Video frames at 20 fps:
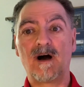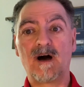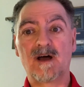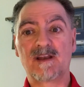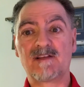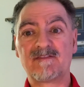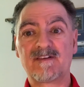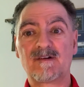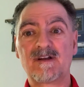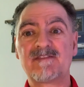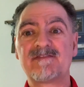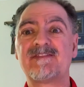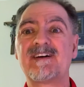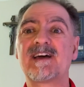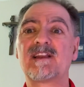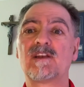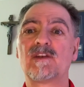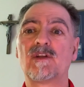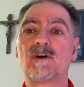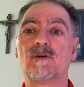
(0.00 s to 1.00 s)
On a very
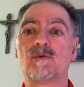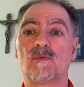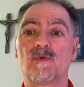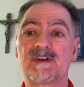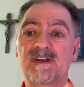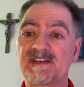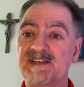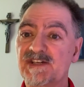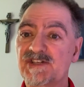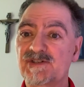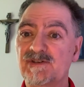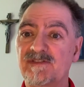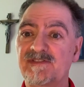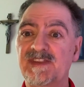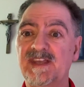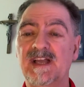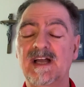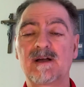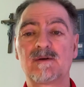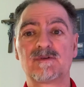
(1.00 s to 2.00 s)
final note, one additional
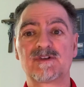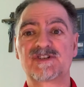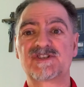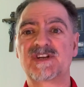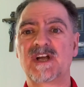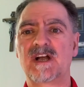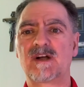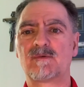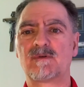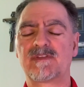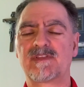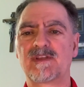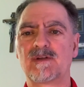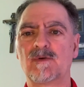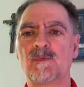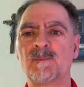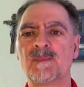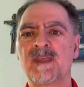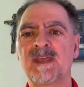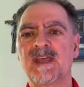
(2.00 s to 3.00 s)
thing I will share with
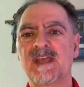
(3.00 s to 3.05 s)
you